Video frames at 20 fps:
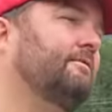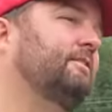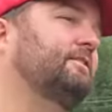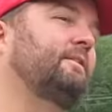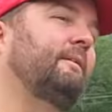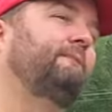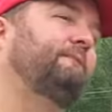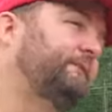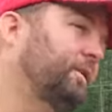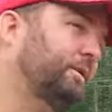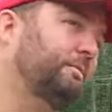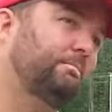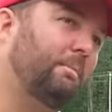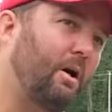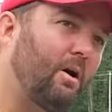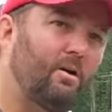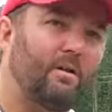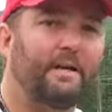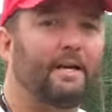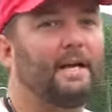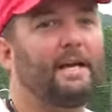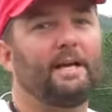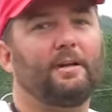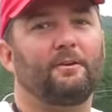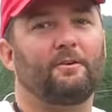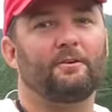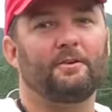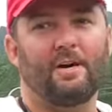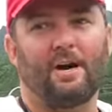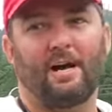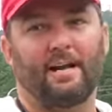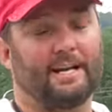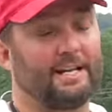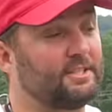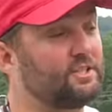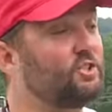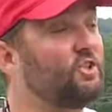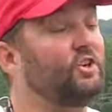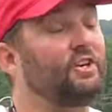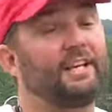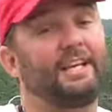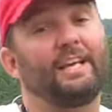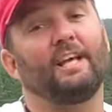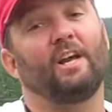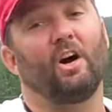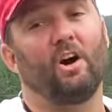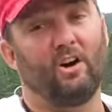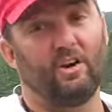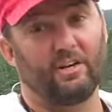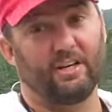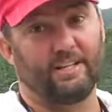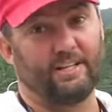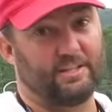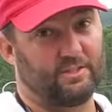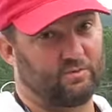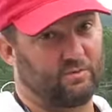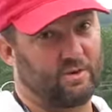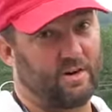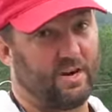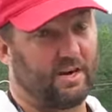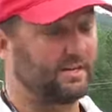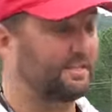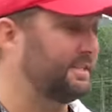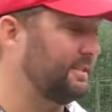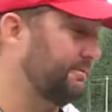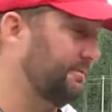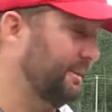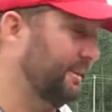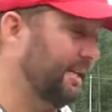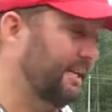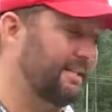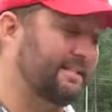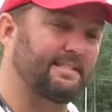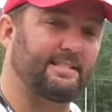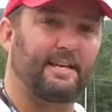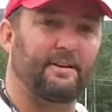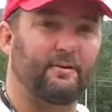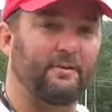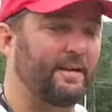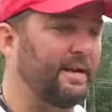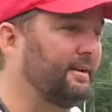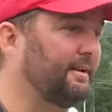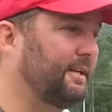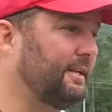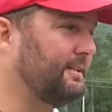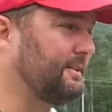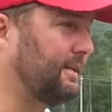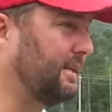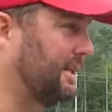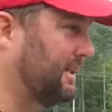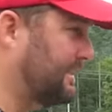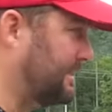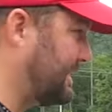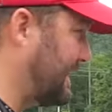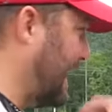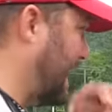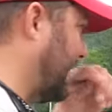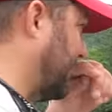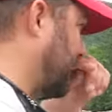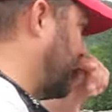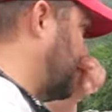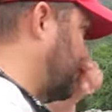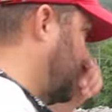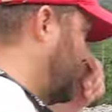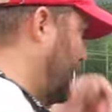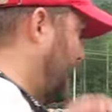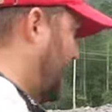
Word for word: if it's a football head or not. It's going to get hung in these rocks if you let it settle down in, inside of them.